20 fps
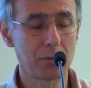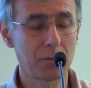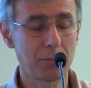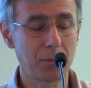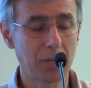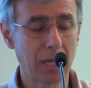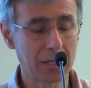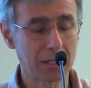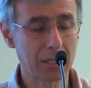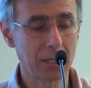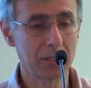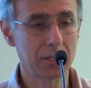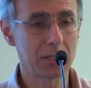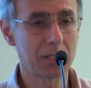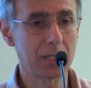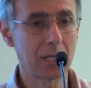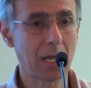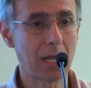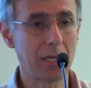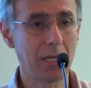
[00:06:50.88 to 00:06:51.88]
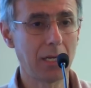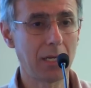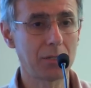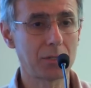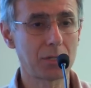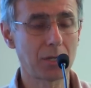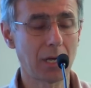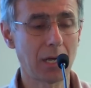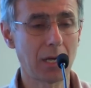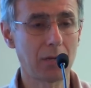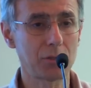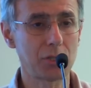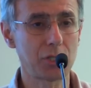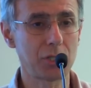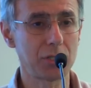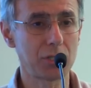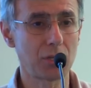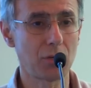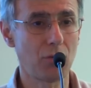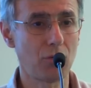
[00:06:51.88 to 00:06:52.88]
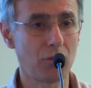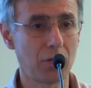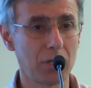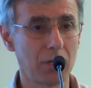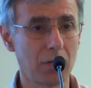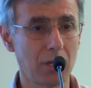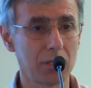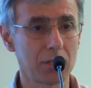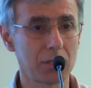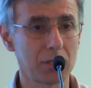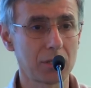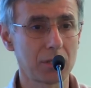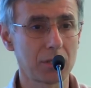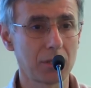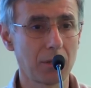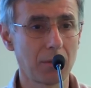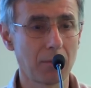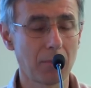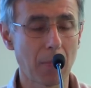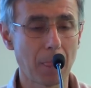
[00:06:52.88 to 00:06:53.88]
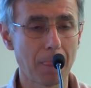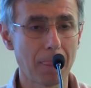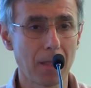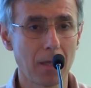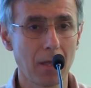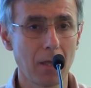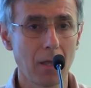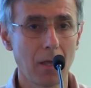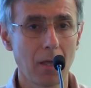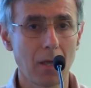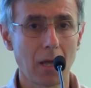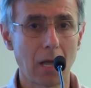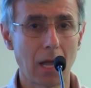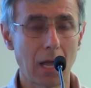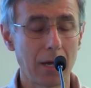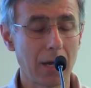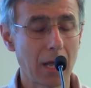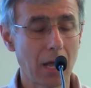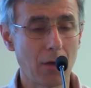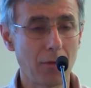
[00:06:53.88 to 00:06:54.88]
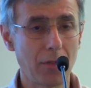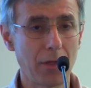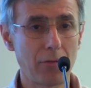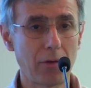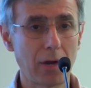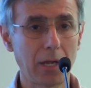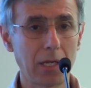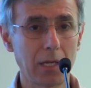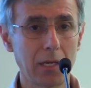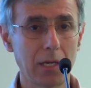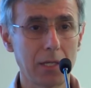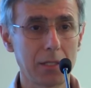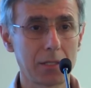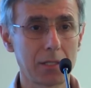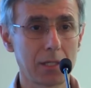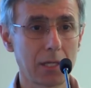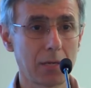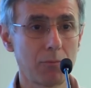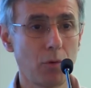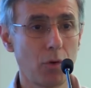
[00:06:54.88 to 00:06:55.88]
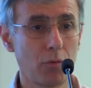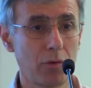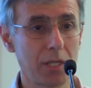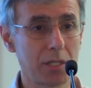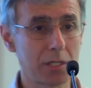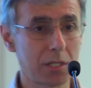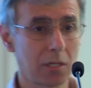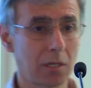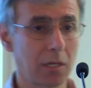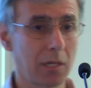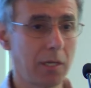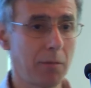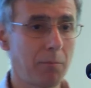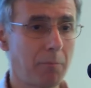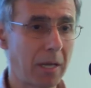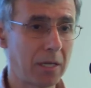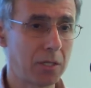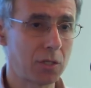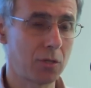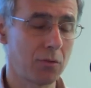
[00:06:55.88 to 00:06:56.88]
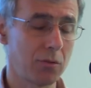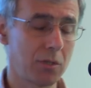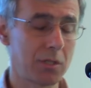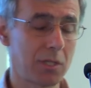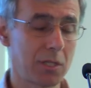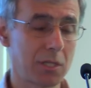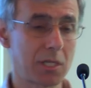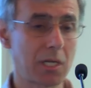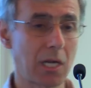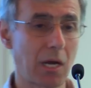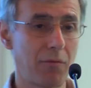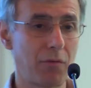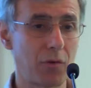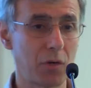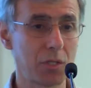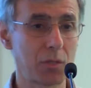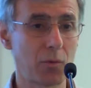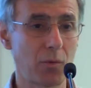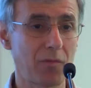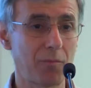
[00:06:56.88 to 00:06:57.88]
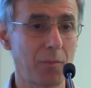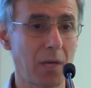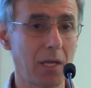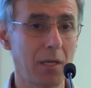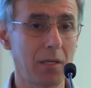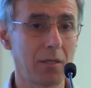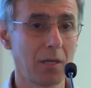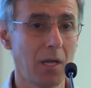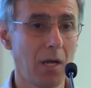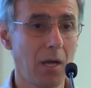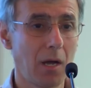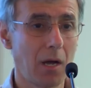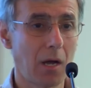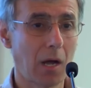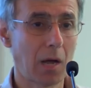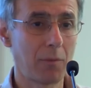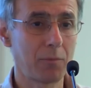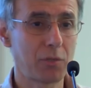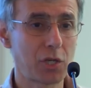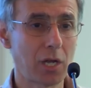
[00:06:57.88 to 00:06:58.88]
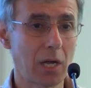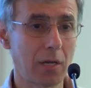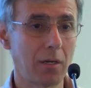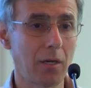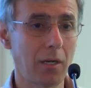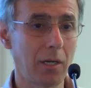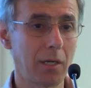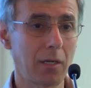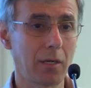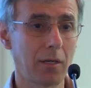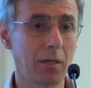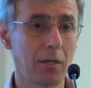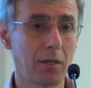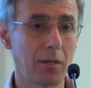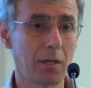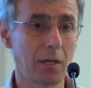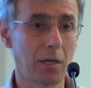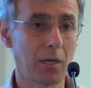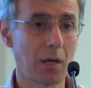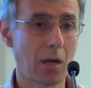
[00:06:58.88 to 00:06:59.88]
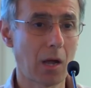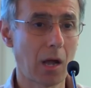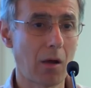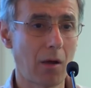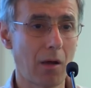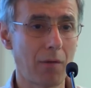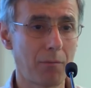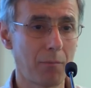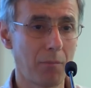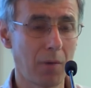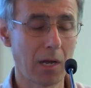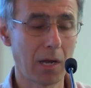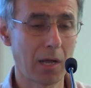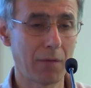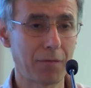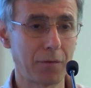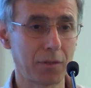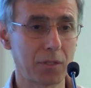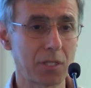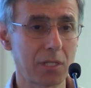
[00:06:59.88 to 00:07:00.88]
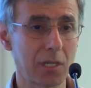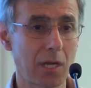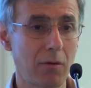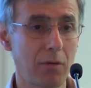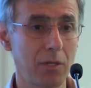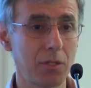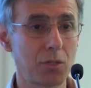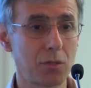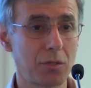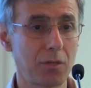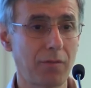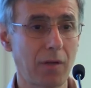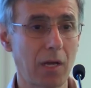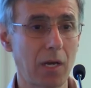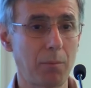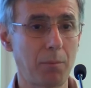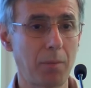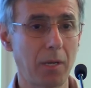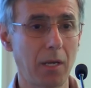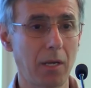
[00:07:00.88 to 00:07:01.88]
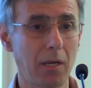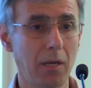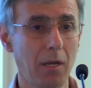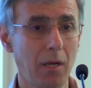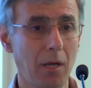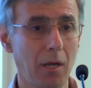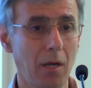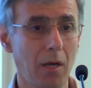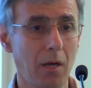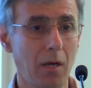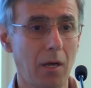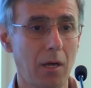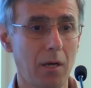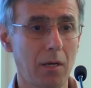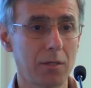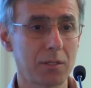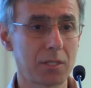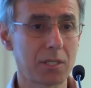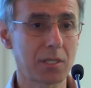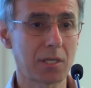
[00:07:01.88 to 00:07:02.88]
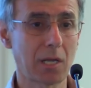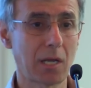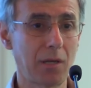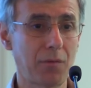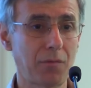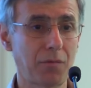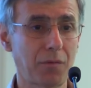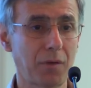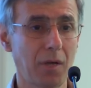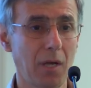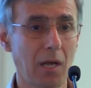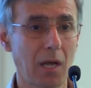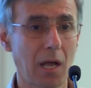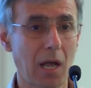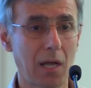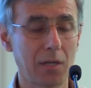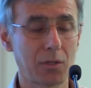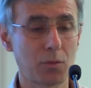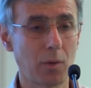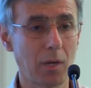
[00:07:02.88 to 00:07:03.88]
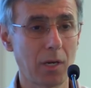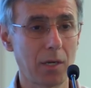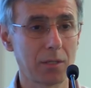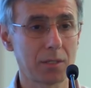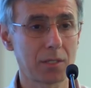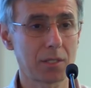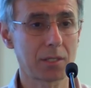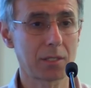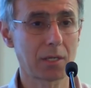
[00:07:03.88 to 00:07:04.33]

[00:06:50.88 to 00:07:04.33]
get understanding into how genes are organized and how they're regulated. And more recently, based on the discoveries we've made, I'm channeling my efforts now into developing safe as well as